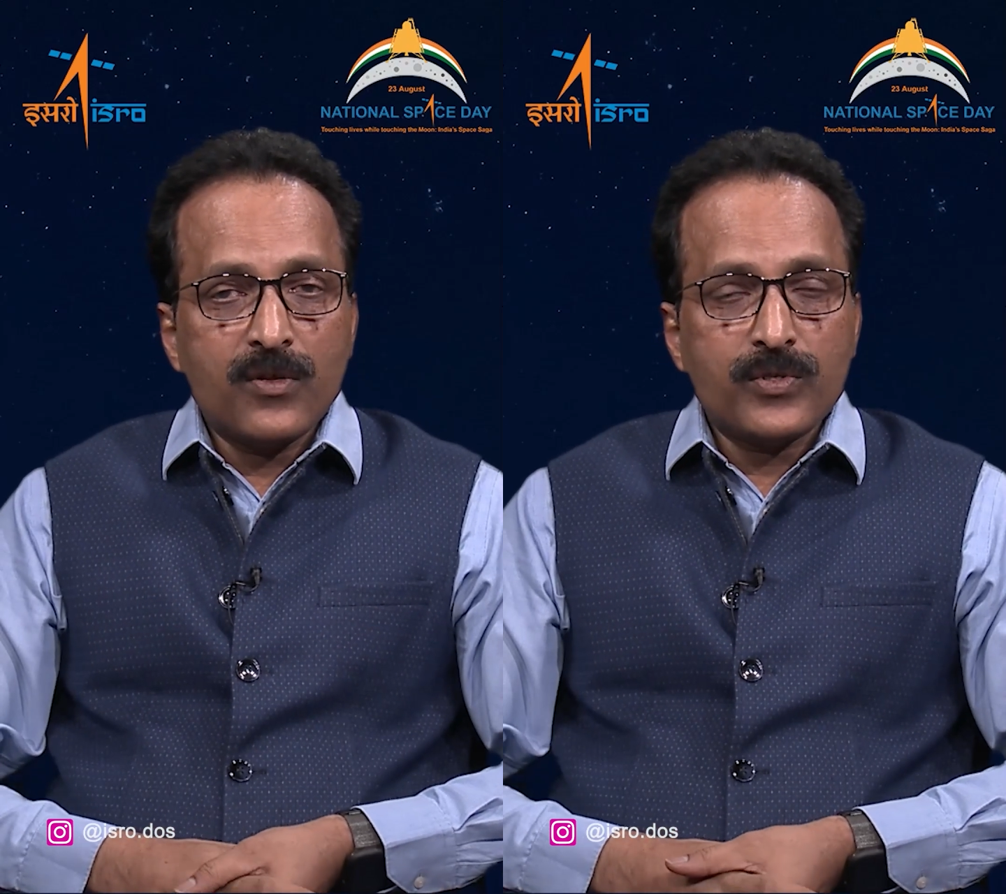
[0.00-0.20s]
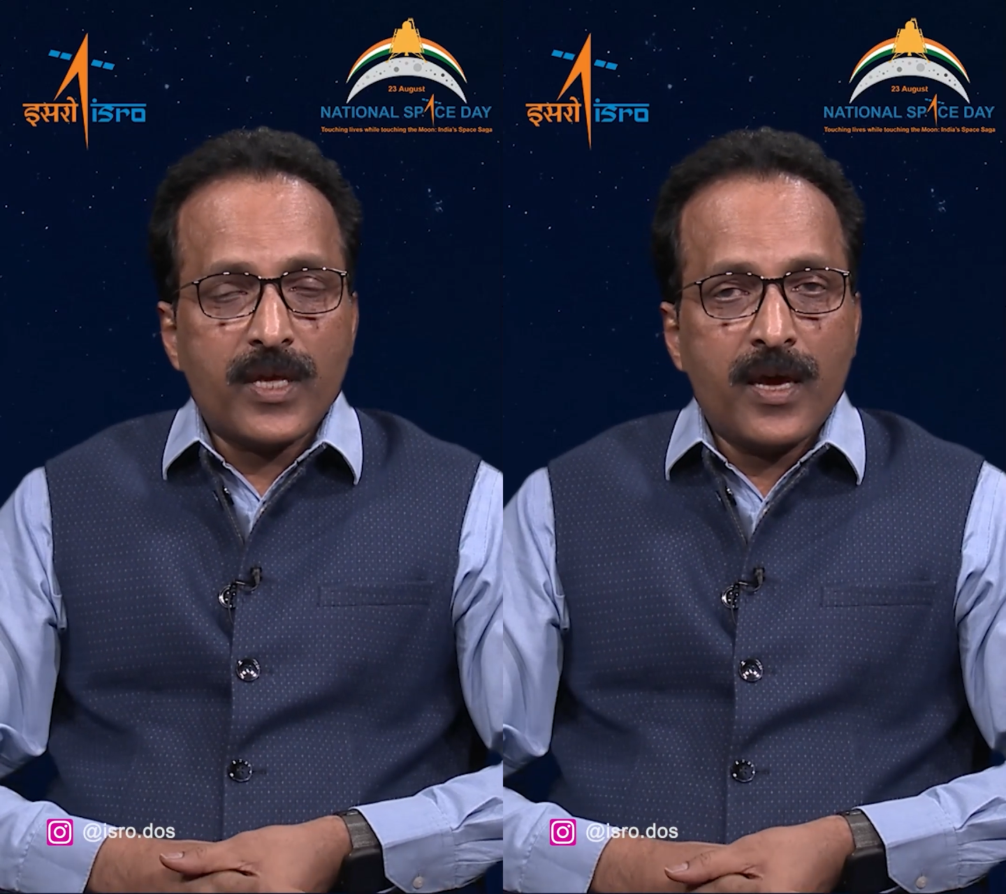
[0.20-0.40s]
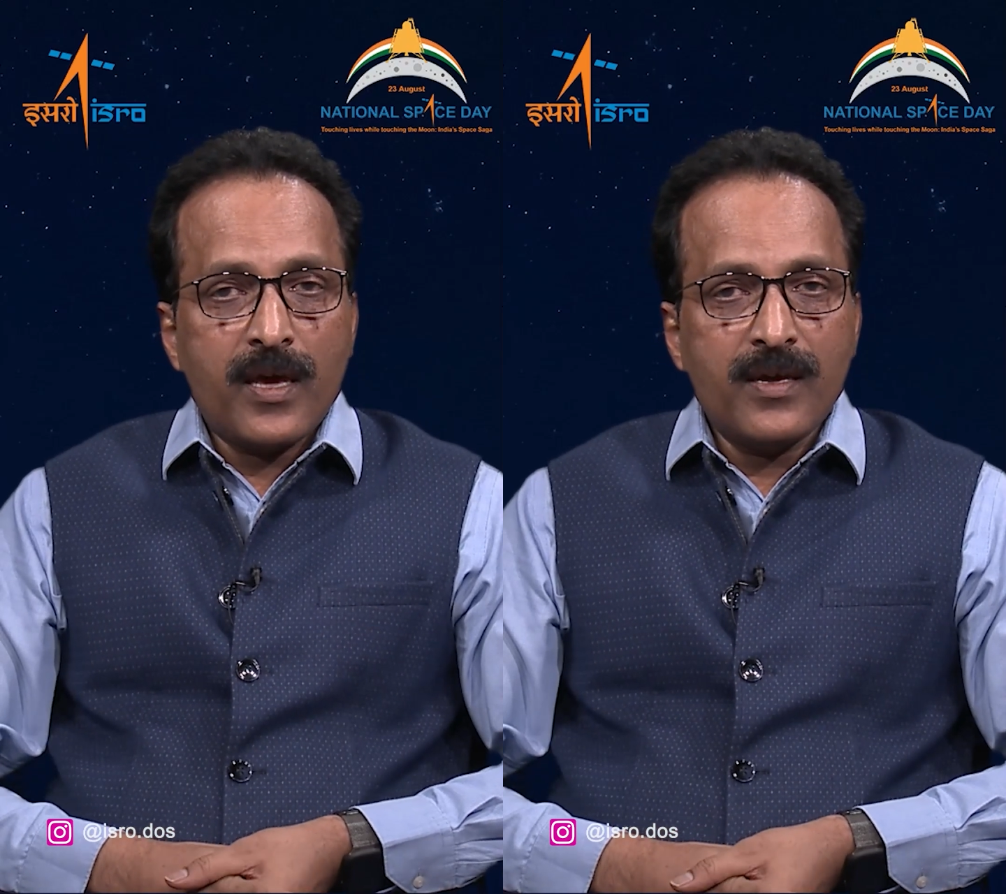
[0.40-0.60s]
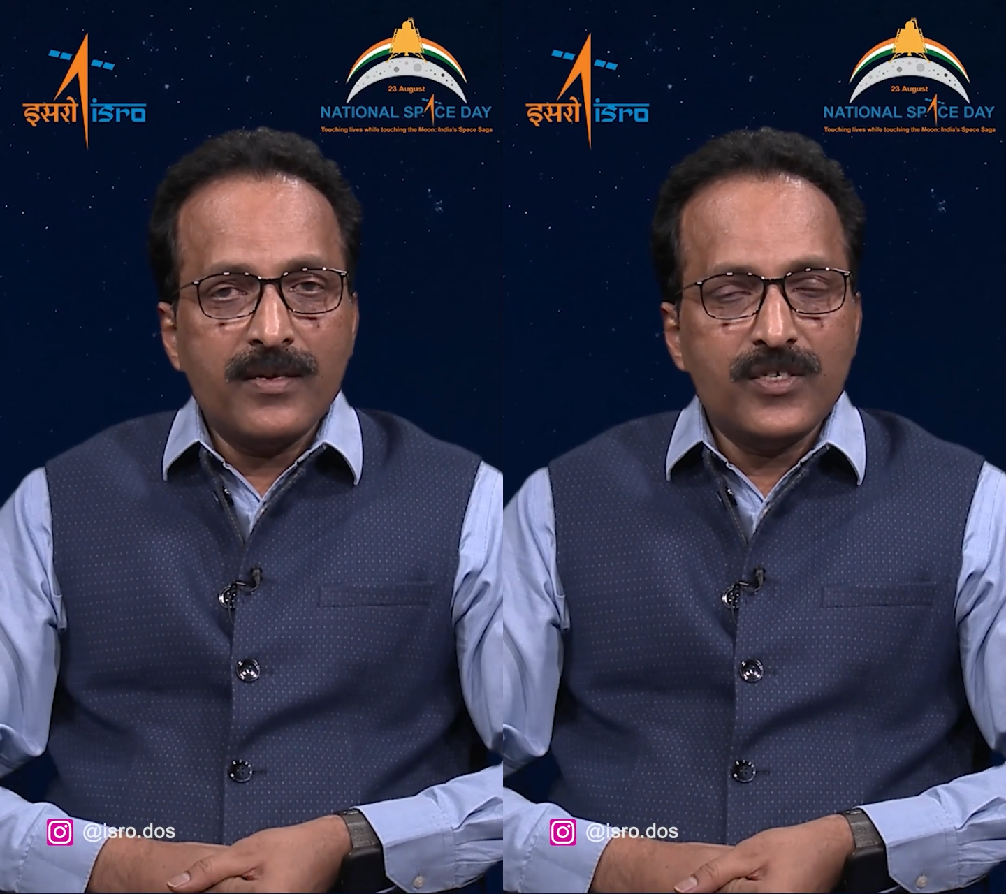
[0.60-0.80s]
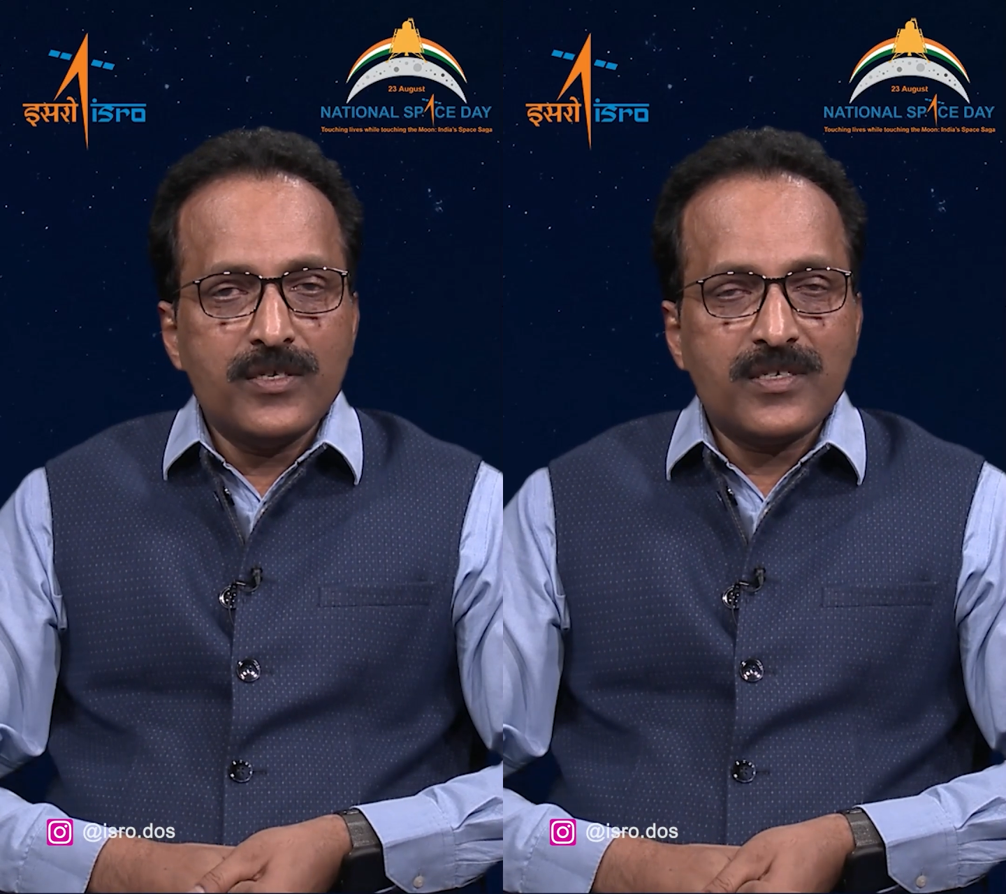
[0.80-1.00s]
those AI
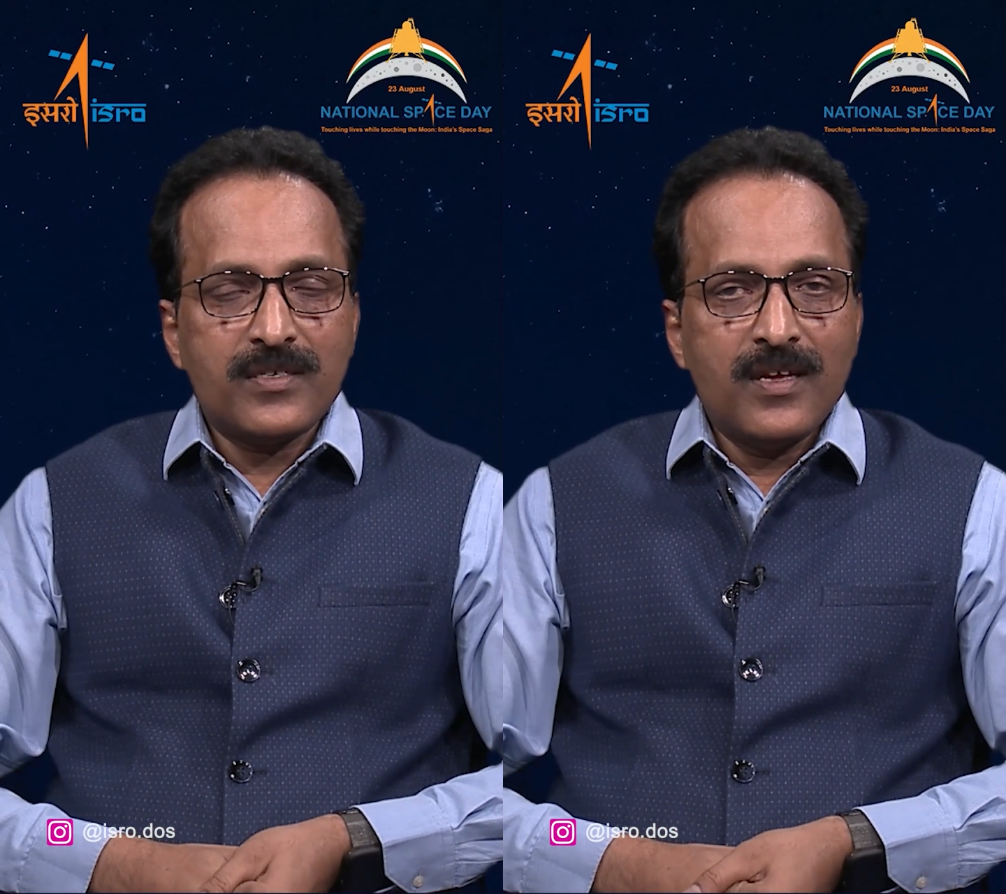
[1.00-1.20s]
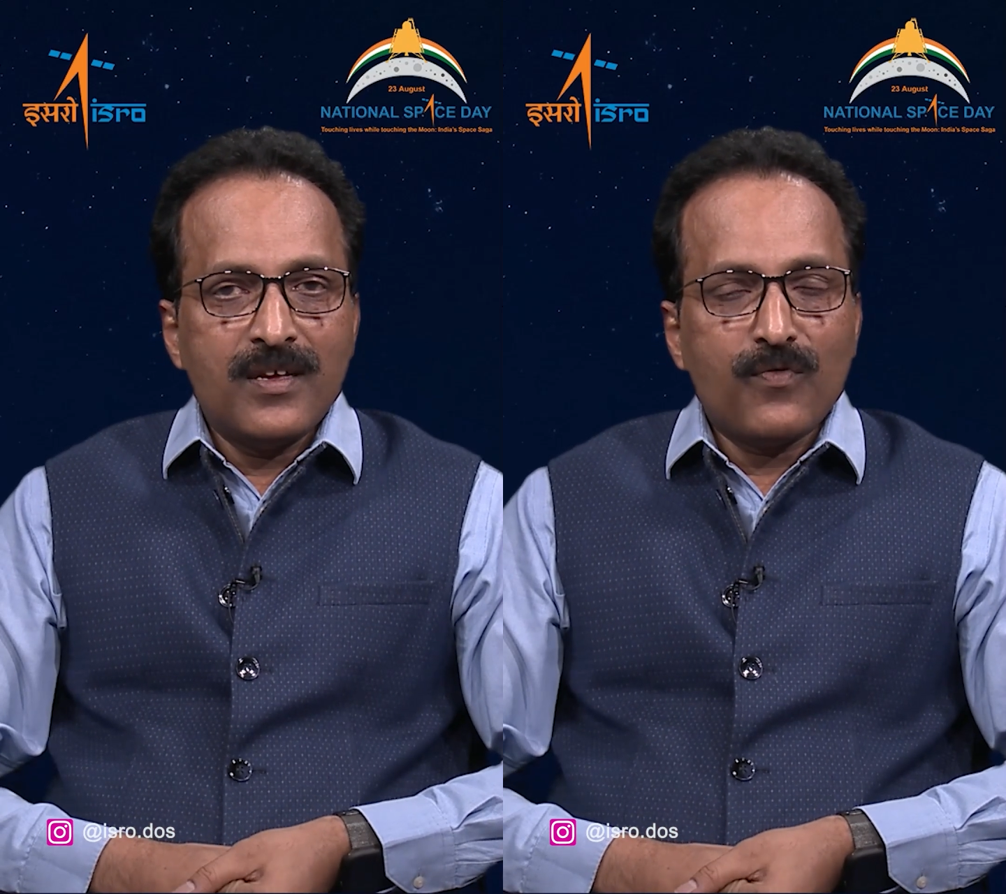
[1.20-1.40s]
engines